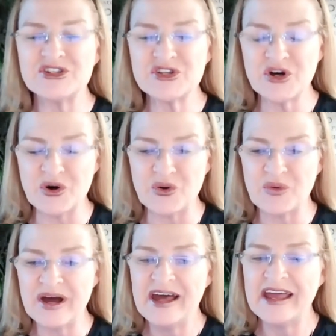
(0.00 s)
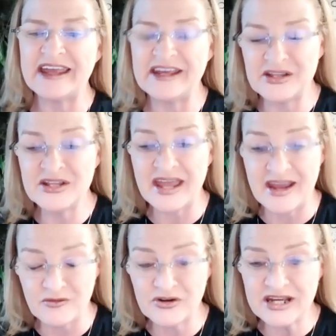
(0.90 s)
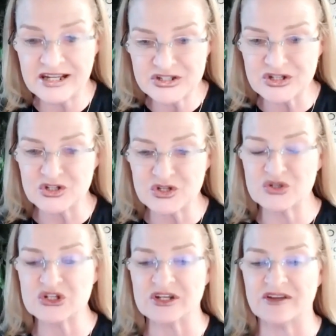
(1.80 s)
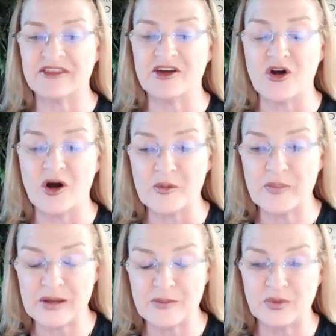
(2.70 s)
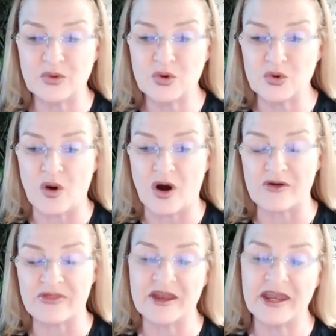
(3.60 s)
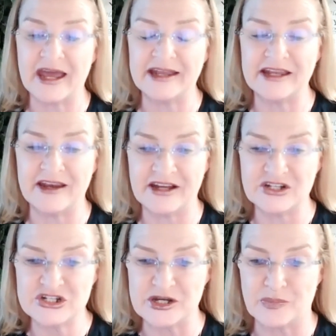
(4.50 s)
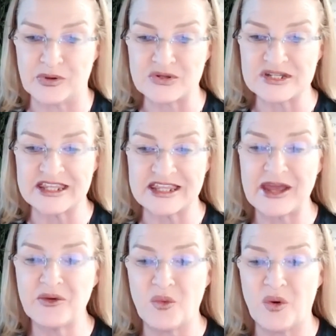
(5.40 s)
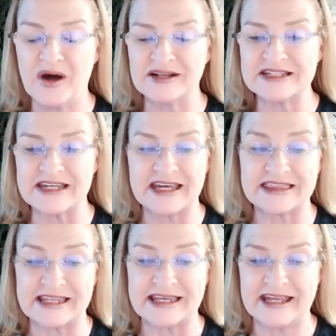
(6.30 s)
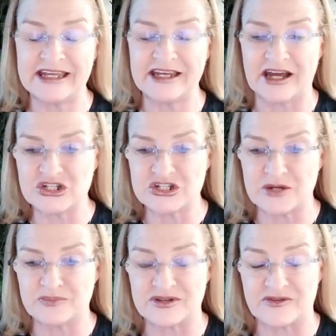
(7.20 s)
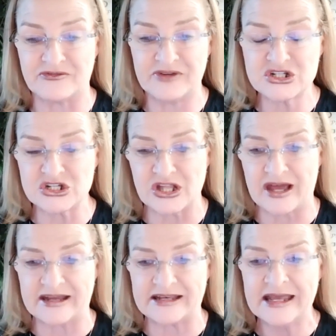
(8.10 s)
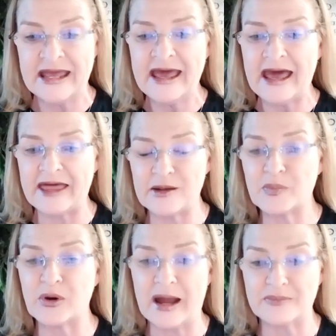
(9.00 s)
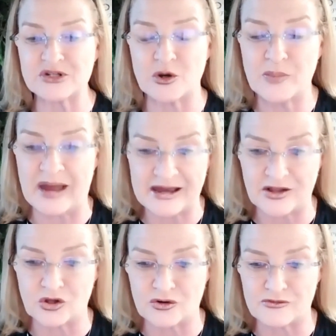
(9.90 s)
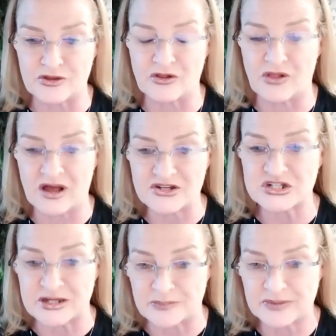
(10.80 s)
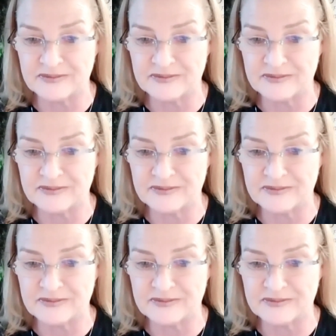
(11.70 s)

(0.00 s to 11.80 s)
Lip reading: And so in every institution, there are people who are the 99 sheepers. They want to get the 99 sheep to the finish line and then perhaps go back and look for the lost sheep.